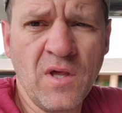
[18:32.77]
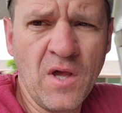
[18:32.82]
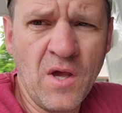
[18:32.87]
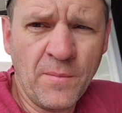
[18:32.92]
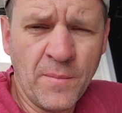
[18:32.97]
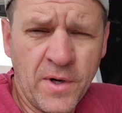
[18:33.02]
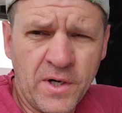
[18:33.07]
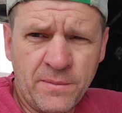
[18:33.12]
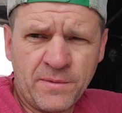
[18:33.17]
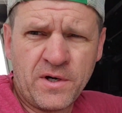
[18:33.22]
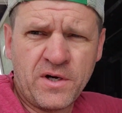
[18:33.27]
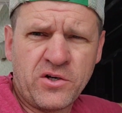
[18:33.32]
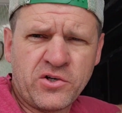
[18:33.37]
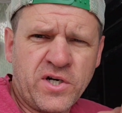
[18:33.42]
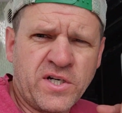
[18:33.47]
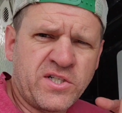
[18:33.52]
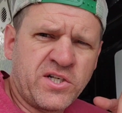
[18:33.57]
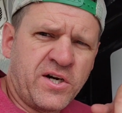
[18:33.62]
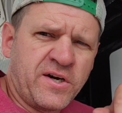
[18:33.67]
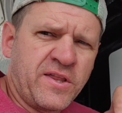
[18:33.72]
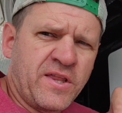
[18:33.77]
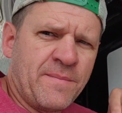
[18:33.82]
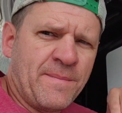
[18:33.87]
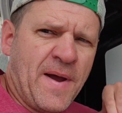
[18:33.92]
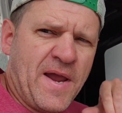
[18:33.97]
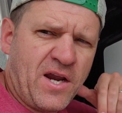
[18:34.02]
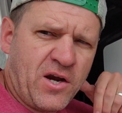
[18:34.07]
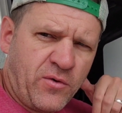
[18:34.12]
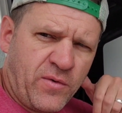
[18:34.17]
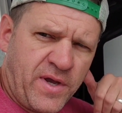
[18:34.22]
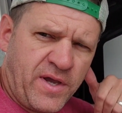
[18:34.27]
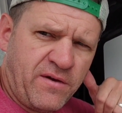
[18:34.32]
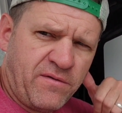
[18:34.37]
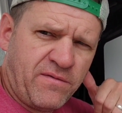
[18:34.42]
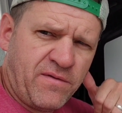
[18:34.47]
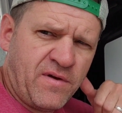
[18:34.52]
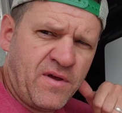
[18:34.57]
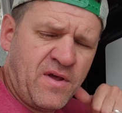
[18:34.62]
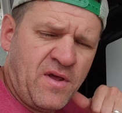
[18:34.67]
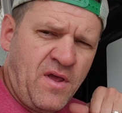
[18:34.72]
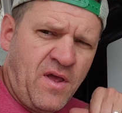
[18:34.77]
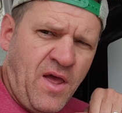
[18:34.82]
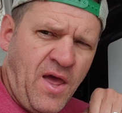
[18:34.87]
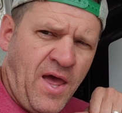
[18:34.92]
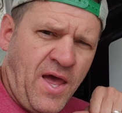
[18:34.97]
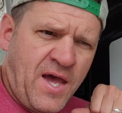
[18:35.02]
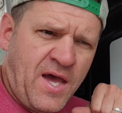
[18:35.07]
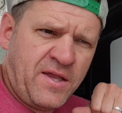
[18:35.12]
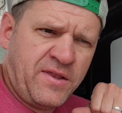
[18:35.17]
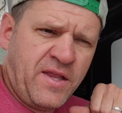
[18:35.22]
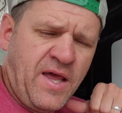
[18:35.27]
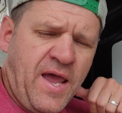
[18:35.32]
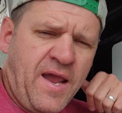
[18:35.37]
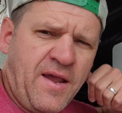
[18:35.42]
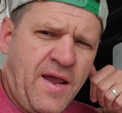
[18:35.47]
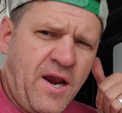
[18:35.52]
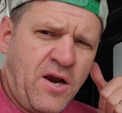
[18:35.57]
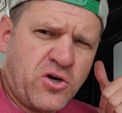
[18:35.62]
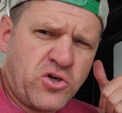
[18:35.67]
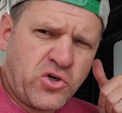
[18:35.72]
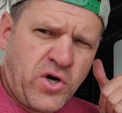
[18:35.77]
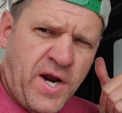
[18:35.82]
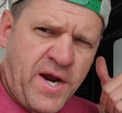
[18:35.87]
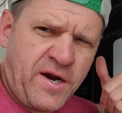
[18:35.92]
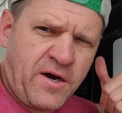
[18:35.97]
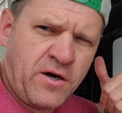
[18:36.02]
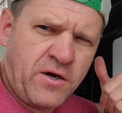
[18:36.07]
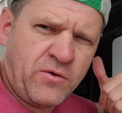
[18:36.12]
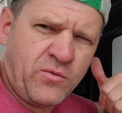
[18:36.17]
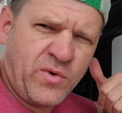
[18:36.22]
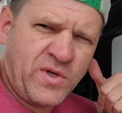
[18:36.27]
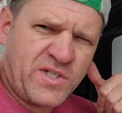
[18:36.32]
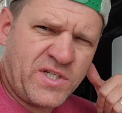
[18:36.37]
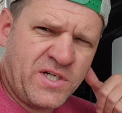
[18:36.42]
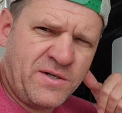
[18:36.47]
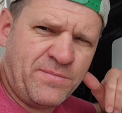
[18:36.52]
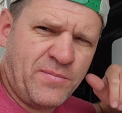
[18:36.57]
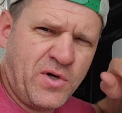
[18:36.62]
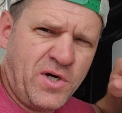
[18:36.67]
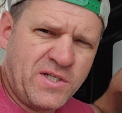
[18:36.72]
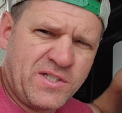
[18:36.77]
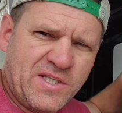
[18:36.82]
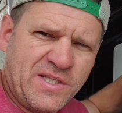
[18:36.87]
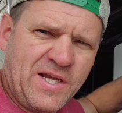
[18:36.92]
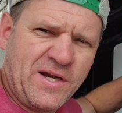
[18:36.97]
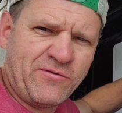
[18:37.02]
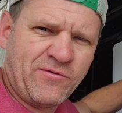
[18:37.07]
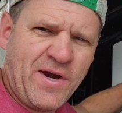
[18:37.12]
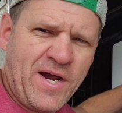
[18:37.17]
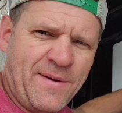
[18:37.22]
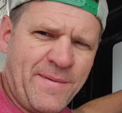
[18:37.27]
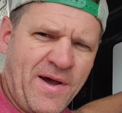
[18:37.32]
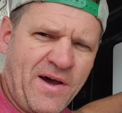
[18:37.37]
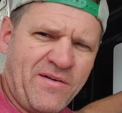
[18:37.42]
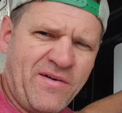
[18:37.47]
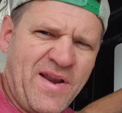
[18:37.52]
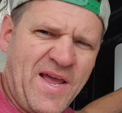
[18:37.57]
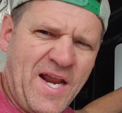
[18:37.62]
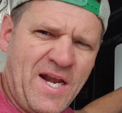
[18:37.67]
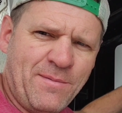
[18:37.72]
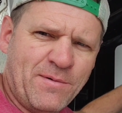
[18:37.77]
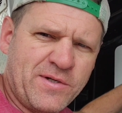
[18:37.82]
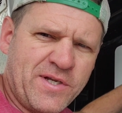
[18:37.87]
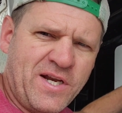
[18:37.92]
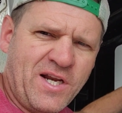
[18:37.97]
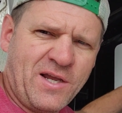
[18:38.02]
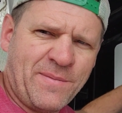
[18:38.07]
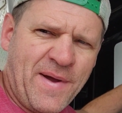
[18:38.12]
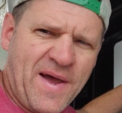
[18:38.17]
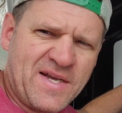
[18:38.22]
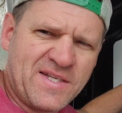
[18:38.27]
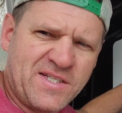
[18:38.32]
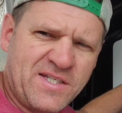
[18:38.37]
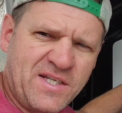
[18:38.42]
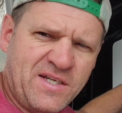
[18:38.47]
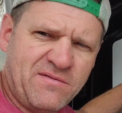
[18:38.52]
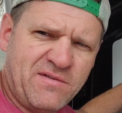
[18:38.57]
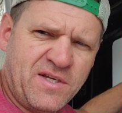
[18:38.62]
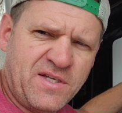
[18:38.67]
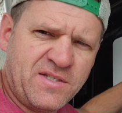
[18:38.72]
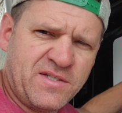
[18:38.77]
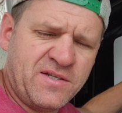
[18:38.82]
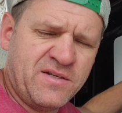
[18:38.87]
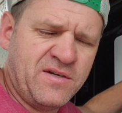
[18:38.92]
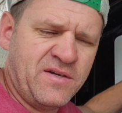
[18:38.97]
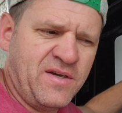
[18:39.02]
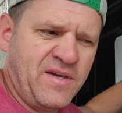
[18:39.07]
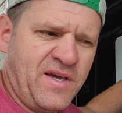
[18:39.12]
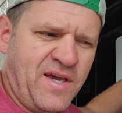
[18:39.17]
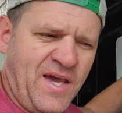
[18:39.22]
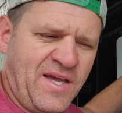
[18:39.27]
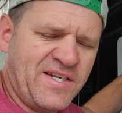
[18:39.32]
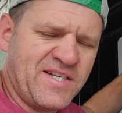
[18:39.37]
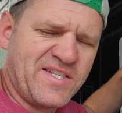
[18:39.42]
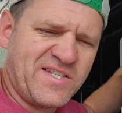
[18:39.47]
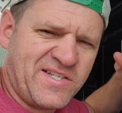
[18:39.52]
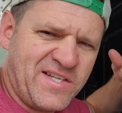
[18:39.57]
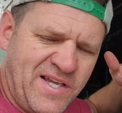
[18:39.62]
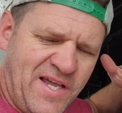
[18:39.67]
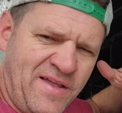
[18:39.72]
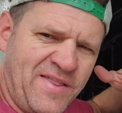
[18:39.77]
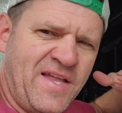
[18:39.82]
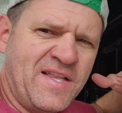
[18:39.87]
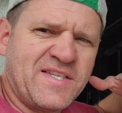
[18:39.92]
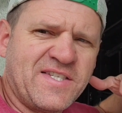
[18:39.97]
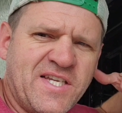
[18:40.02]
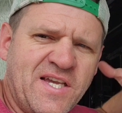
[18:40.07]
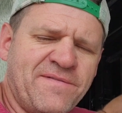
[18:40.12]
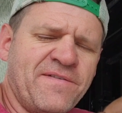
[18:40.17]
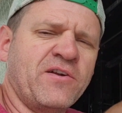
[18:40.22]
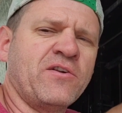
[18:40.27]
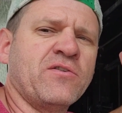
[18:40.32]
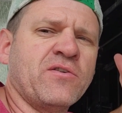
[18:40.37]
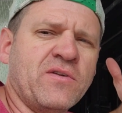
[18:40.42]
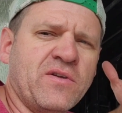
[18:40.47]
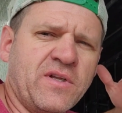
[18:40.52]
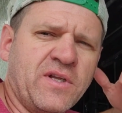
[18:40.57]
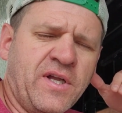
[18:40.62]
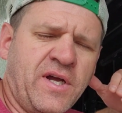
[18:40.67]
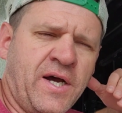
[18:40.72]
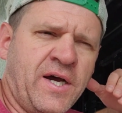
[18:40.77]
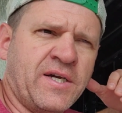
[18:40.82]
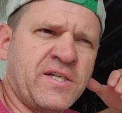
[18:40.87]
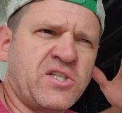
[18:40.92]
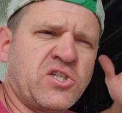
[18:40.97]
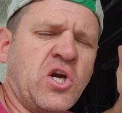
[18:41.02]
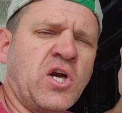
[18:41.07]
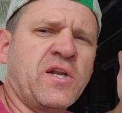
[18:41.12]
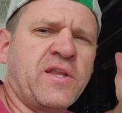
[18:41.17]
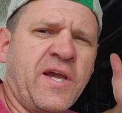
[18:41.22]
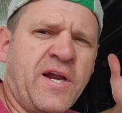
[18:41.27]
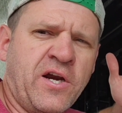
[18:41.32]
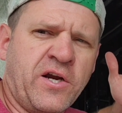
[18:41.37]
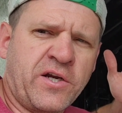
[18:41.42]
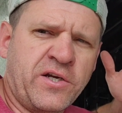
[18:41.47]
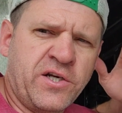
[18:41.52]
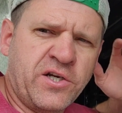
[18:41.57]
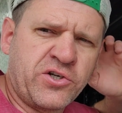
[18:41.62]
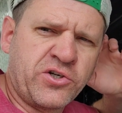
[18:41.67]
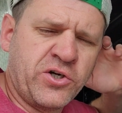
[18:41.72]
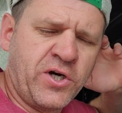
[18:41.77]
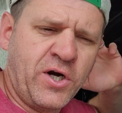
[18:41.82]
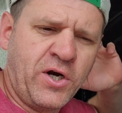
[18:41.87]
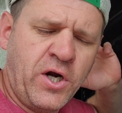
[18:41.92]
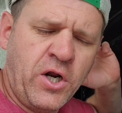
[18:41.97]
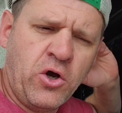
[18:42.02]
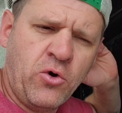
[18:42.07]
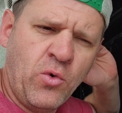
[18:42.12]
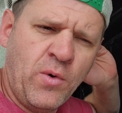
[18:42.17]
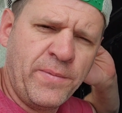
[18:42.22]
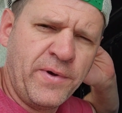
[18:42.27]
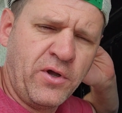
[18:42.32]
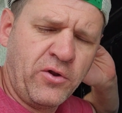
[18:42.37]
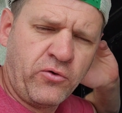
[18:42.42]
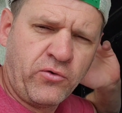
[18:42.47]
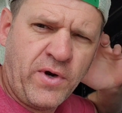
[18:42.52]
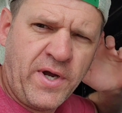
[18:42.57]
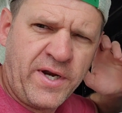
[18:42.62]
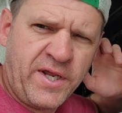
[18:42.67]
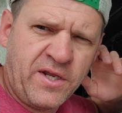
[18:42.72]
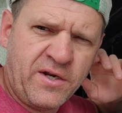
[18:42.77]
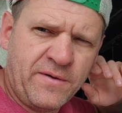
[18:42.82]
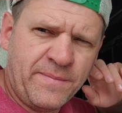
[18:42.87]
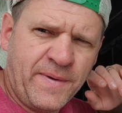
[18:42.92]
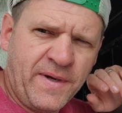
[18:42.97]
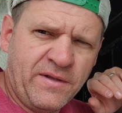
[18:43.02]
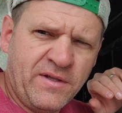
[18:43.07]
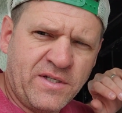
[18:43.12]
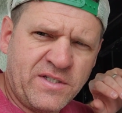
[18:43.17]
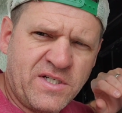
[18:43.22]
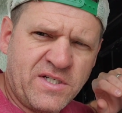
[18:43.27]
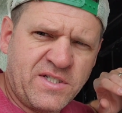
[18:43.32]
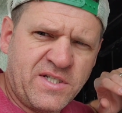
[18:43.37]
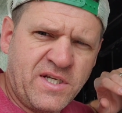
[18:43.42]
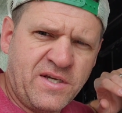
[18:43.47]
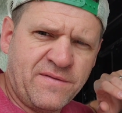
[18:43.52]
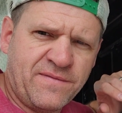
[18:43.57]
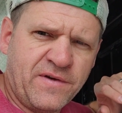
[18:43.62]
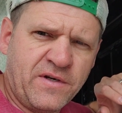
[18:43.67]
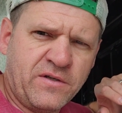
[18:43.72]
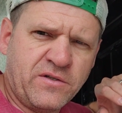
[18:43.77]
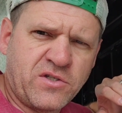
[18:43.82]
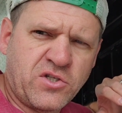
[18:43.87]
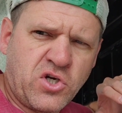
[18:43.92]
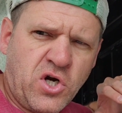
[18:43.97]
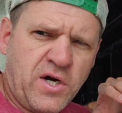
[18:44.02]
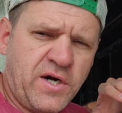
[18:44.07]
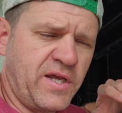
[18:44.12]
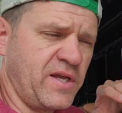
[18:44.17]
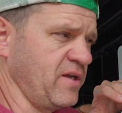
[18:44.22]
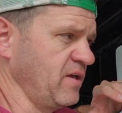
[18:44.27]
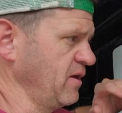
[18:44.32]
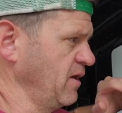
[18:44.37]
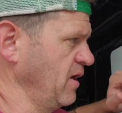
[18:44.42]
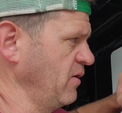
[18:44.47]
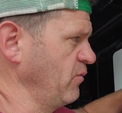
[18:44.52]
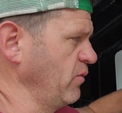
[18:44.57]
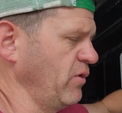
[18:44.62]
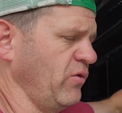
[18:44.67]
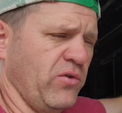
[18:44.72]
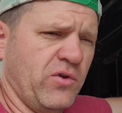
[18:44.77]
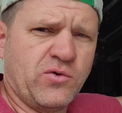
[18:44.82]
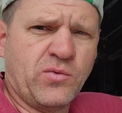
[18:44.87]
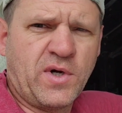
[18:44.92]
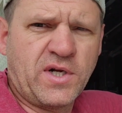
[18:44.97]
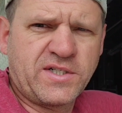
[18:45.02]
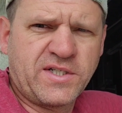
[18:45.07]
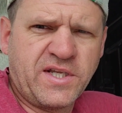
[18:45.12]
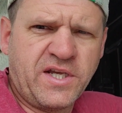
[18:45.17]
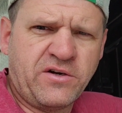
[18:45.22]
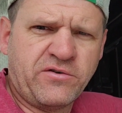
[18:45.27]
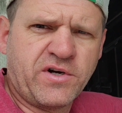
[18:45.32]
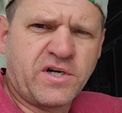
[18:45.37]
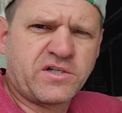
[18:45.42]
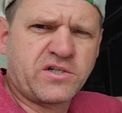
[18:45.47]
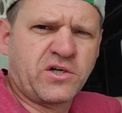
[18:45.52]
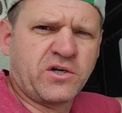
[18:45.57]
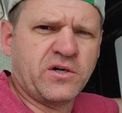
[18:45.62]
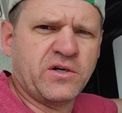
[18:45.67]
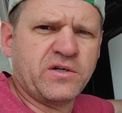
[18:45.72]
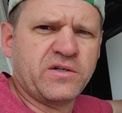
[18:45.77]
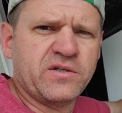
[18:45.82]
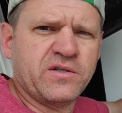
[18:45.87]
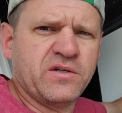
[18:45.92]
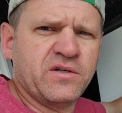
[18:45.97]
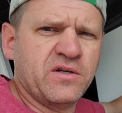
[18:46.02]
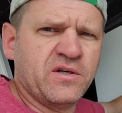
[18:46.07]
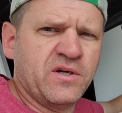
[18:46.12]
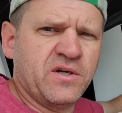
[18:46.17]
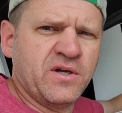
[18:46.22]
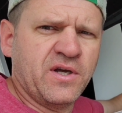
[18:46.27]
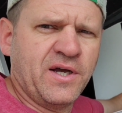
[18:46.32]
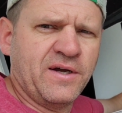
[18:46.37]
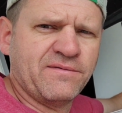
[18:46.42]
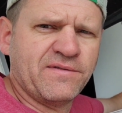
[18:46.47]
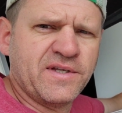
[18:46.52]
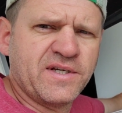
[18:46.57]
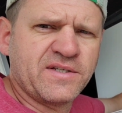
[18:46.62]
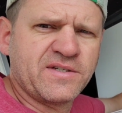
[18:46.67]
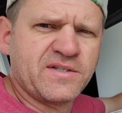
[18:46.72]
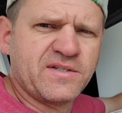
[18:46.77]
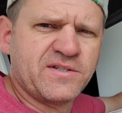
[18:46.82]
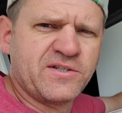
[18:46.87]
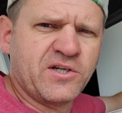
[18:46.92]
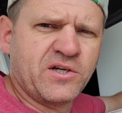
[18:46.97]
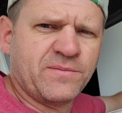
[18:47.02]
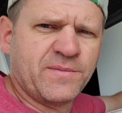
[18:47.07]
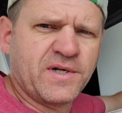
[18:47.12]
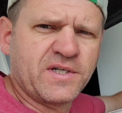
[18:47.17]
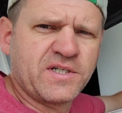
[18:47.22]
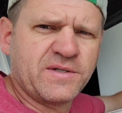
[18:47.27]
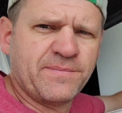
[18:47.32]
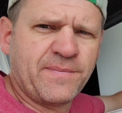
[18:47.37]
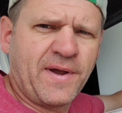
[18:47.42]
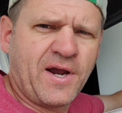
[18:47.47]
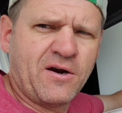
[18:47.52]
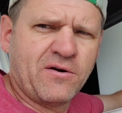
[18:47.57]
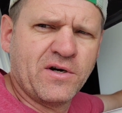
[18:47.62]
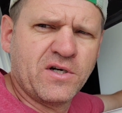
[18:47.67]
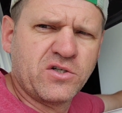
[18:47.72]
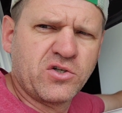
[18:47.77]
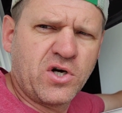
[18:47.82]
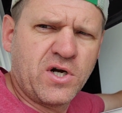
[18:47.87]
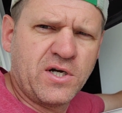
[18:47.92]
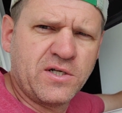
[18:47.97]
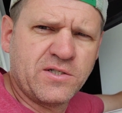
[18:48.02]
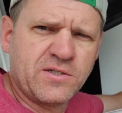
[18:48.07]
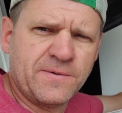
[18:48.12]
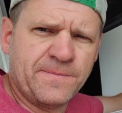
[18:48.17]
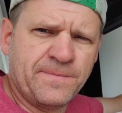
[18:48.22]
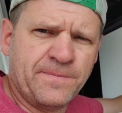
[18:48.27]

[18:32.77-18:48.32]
But I'm going to try starting the microwave and the air dryer, which should put us right about 90% capacity of this, and then see if it'll start the air conditioner. No, it won't be able to run it, but let's just see if it'll start it, and we'll watch the inrush current of this, see how much power it draws.